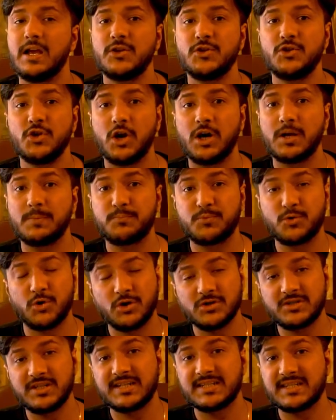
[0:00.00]
Your
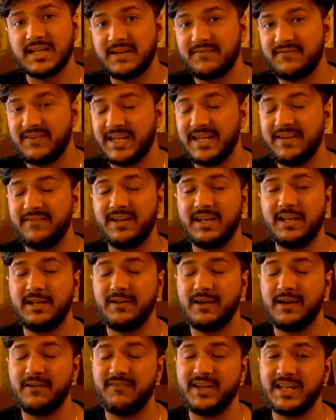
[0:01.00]
projects are very,
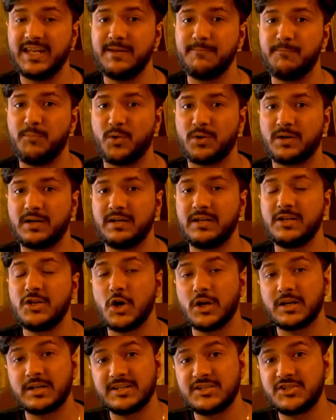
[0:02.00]
well, very important.
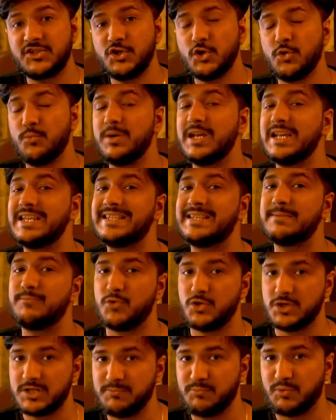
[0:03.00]
Your resume is the
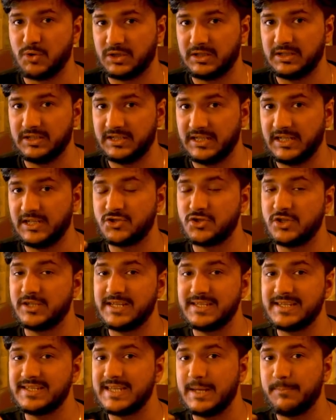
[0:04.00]
most important thing. So
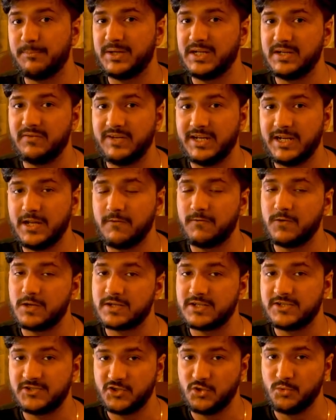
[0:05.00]
there's a separate video for
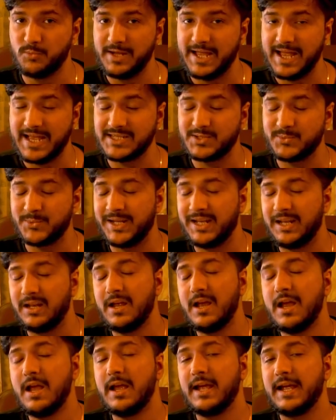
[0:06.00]
resume as well
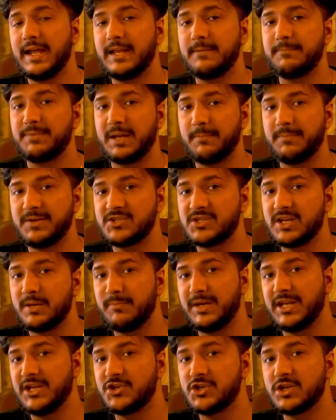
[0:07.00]
in PrepInsta.
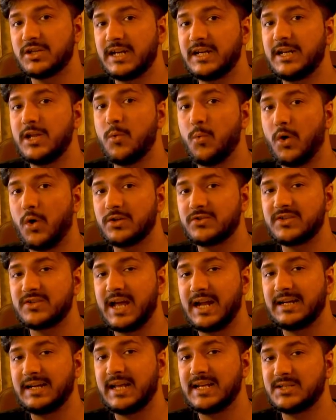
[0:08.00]
Make sure that you watch
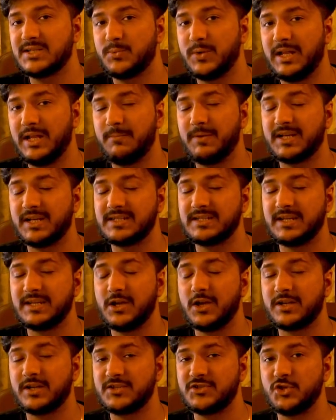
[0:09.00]
that as well, because
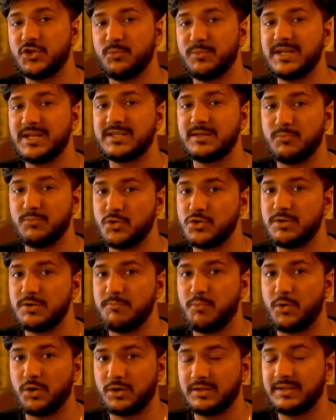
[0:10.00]
your resume is the most
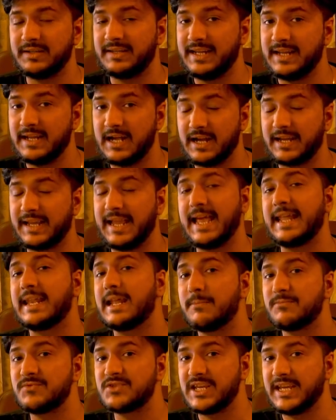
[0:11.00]
important thing. Again,
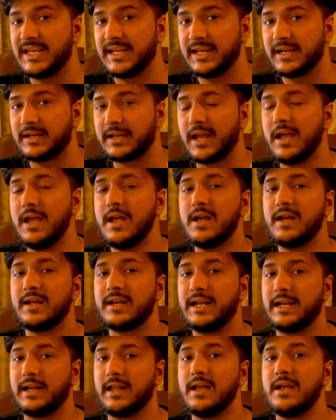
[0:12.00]
I'm saying it,
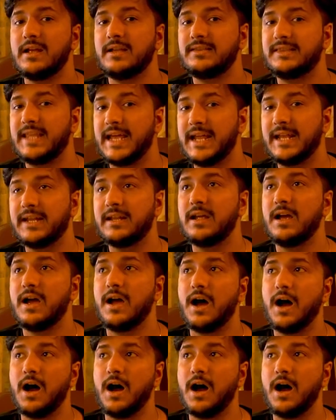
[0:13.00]
right? Then